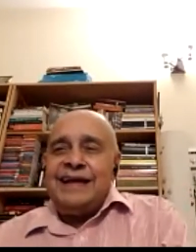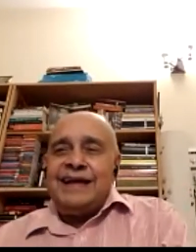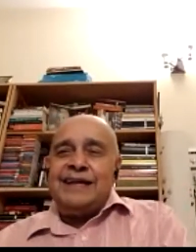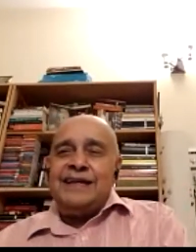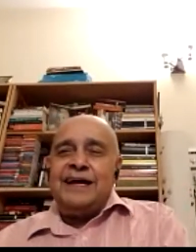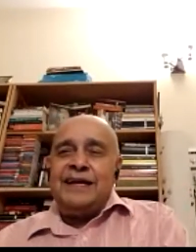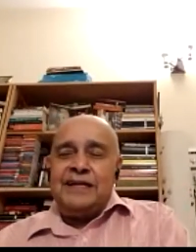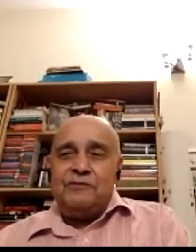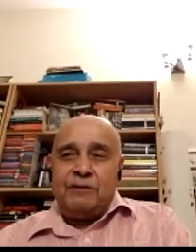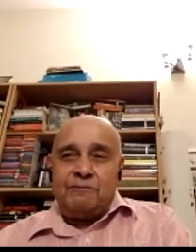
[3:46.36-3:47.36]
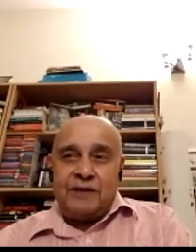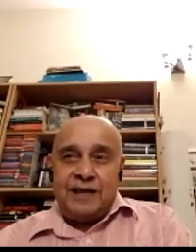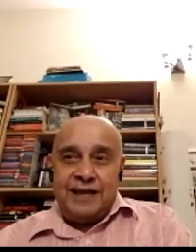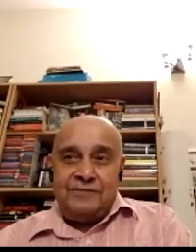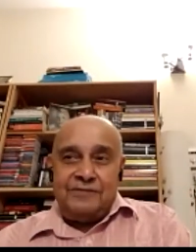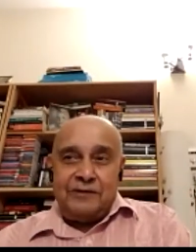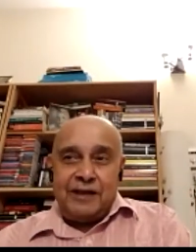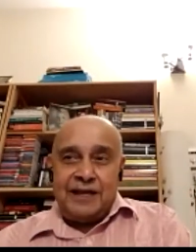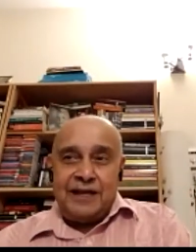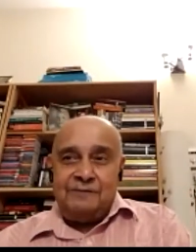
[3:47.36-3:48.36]
And Nanin replied very
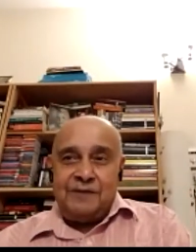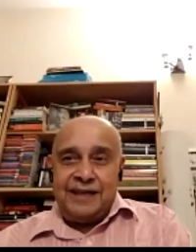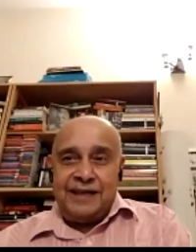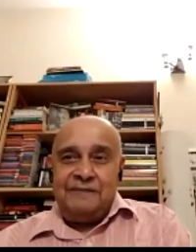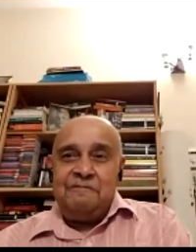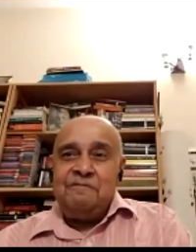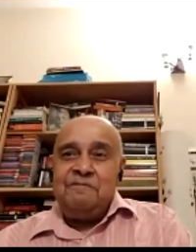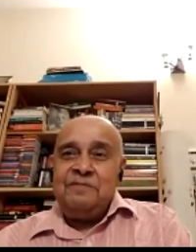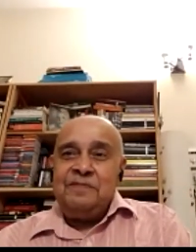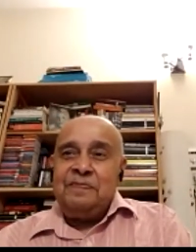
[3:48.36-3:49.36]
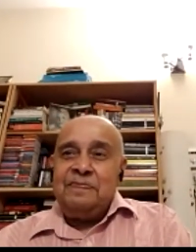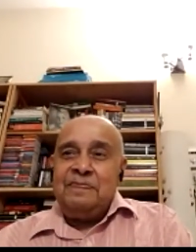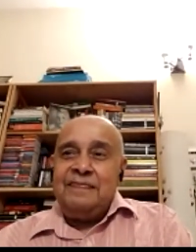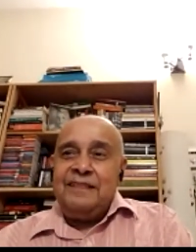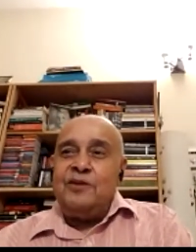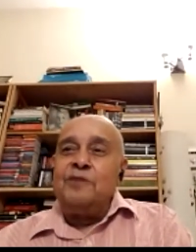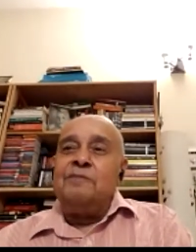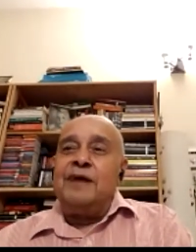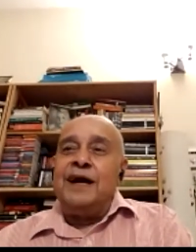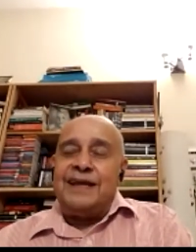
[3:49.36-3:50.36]
calmly, your
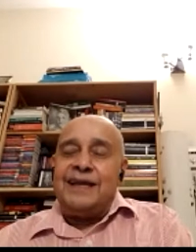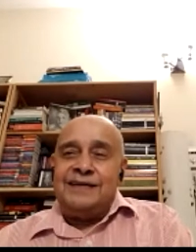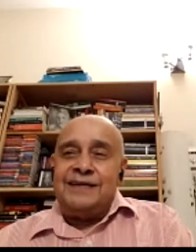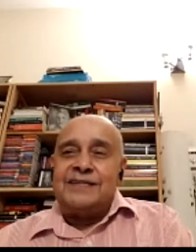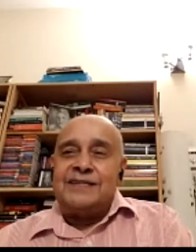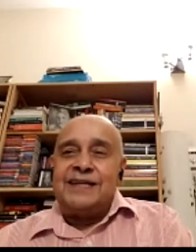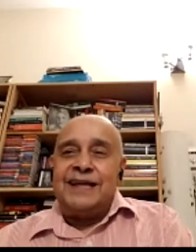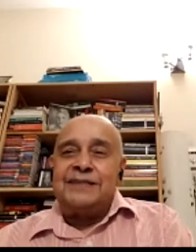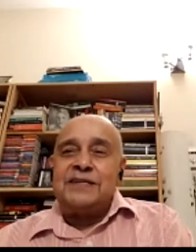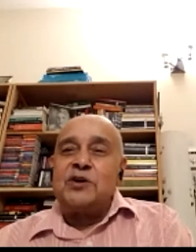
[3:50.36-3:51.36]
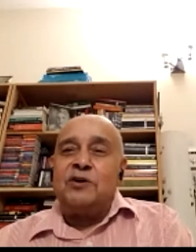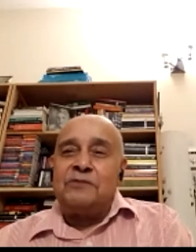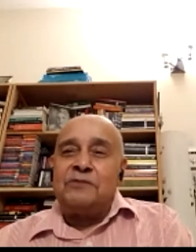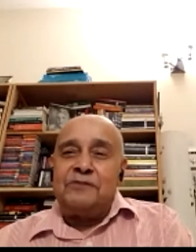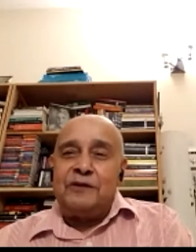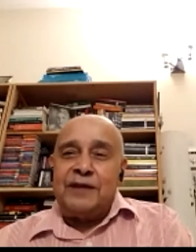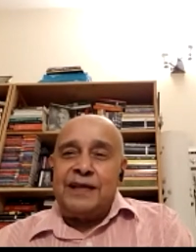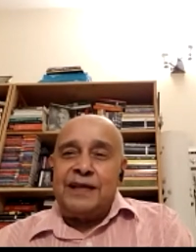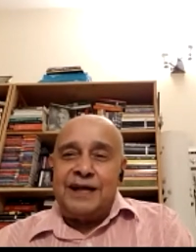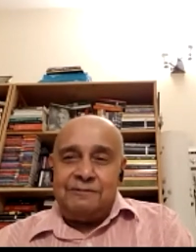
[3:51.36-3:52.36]
mind is like this
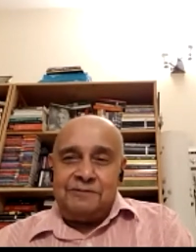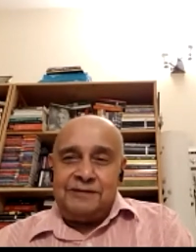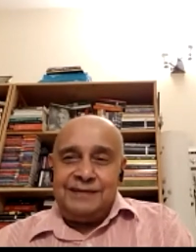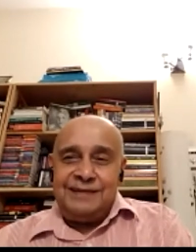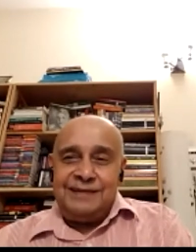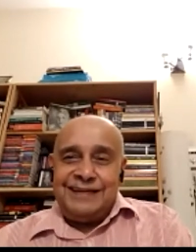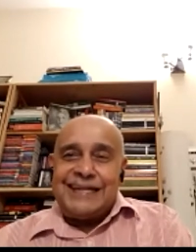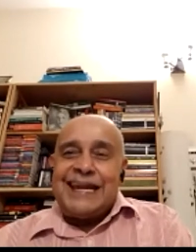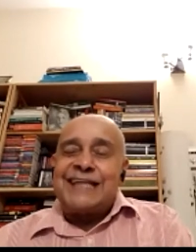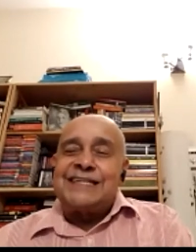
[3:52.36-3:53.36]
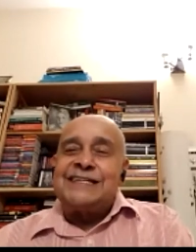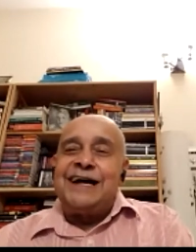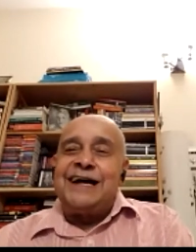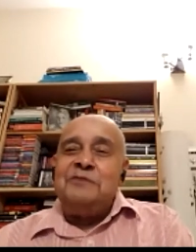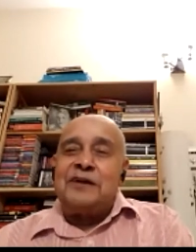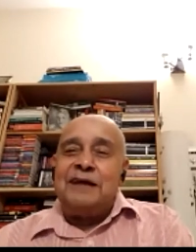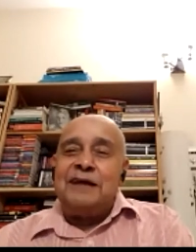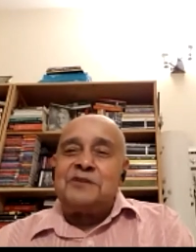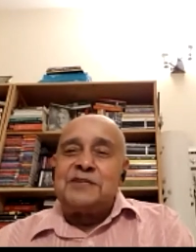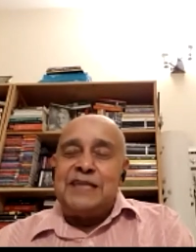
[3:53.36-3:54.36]
overflowing cup. Next time you
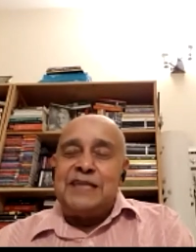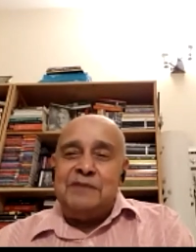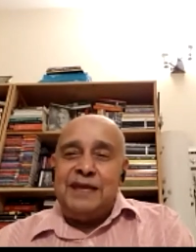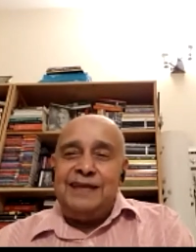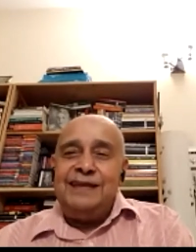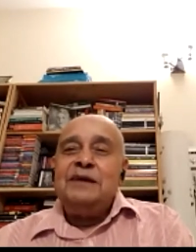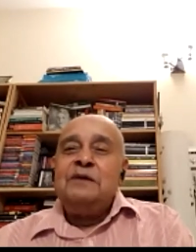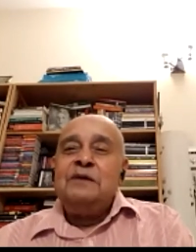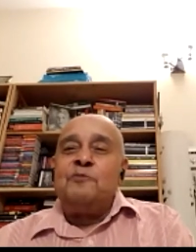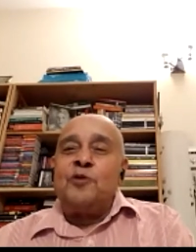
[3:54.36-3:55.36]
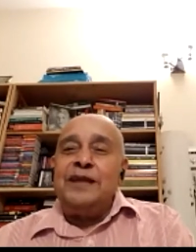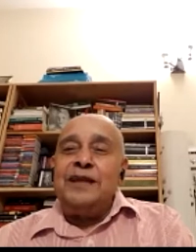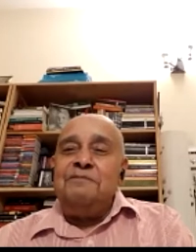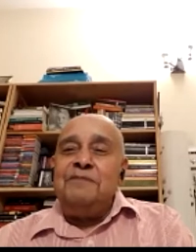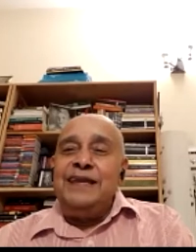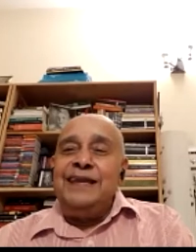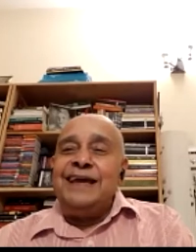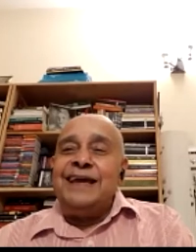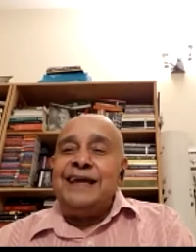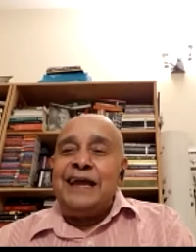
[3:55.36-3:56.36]
come to see me, bring me
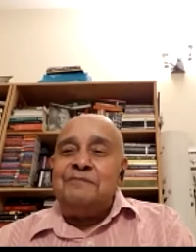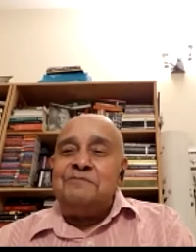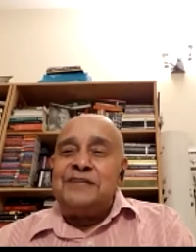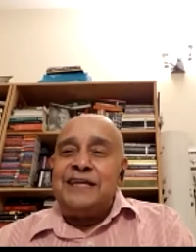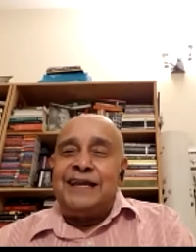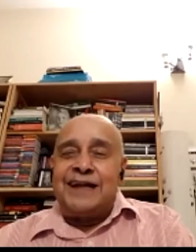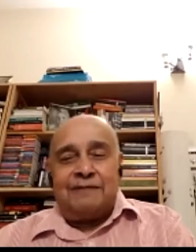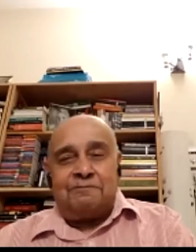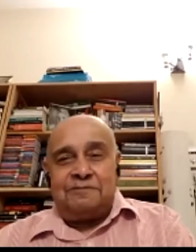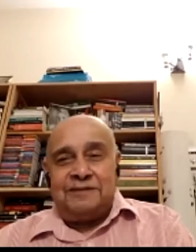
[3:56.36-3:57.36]
an empty cup.